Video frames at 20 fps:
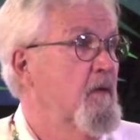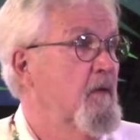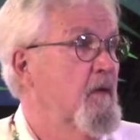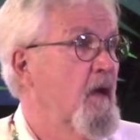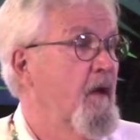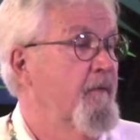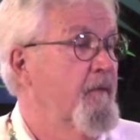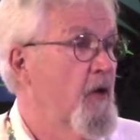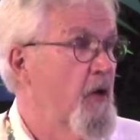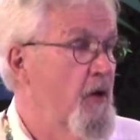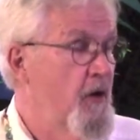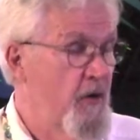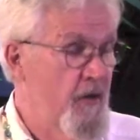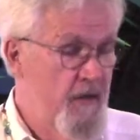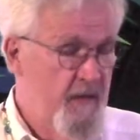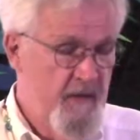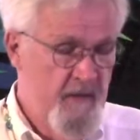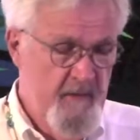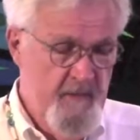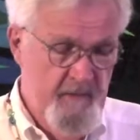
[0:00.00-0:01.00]
of
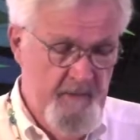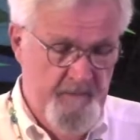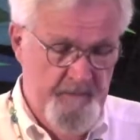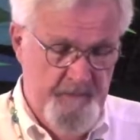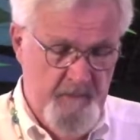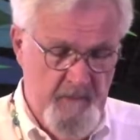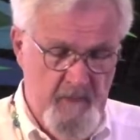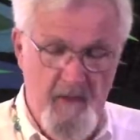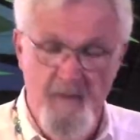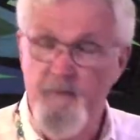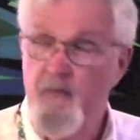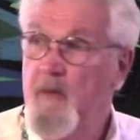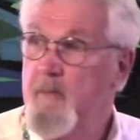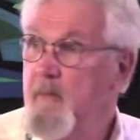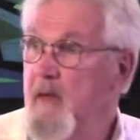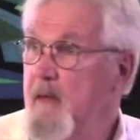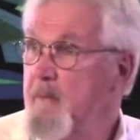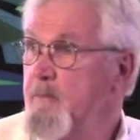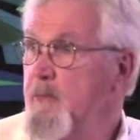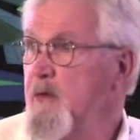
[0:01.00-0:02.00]
learning, of
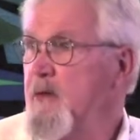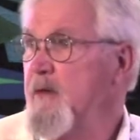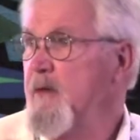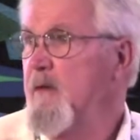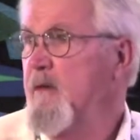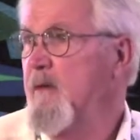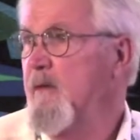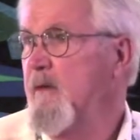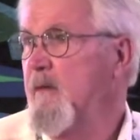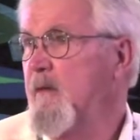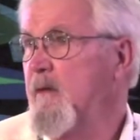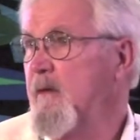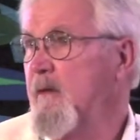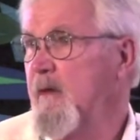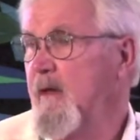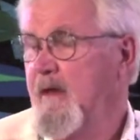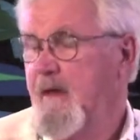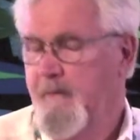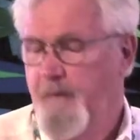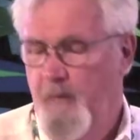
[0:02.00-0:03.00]
remembering, and of